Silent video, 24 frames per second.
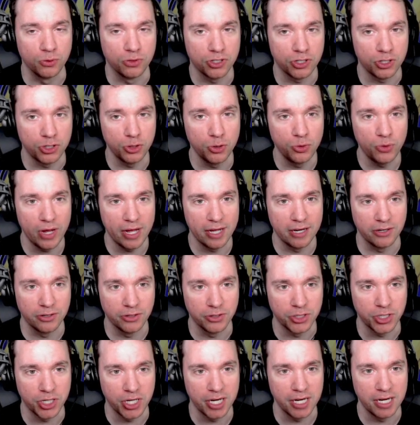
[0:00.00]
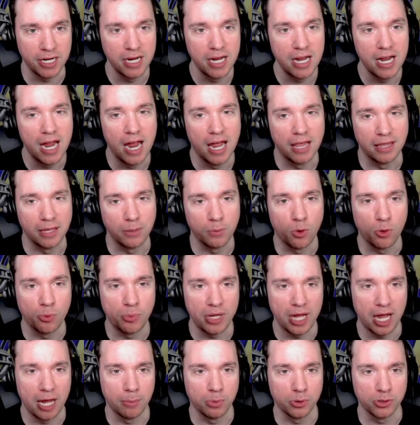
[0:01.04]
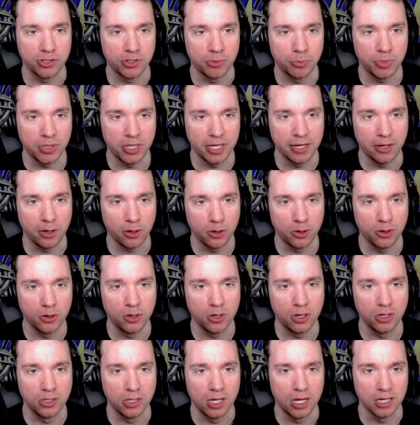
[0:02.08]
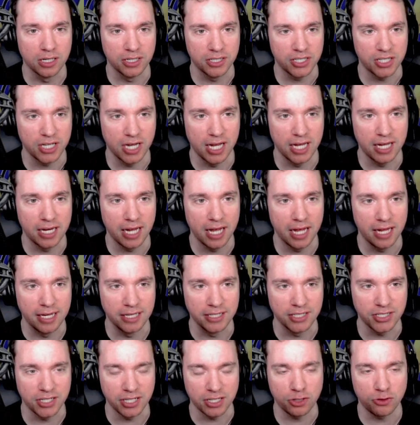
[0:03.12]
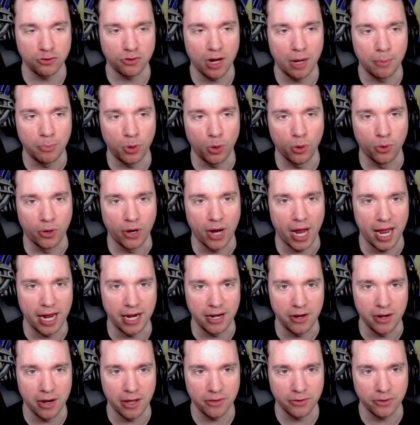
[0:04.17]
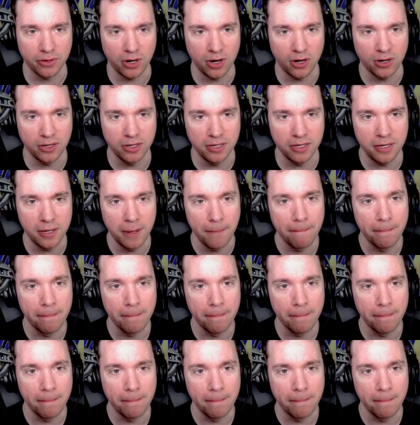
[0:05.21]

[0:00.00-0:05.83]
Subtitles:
2 energy, and then we'll be able to play her alongside a 6-drop or another card.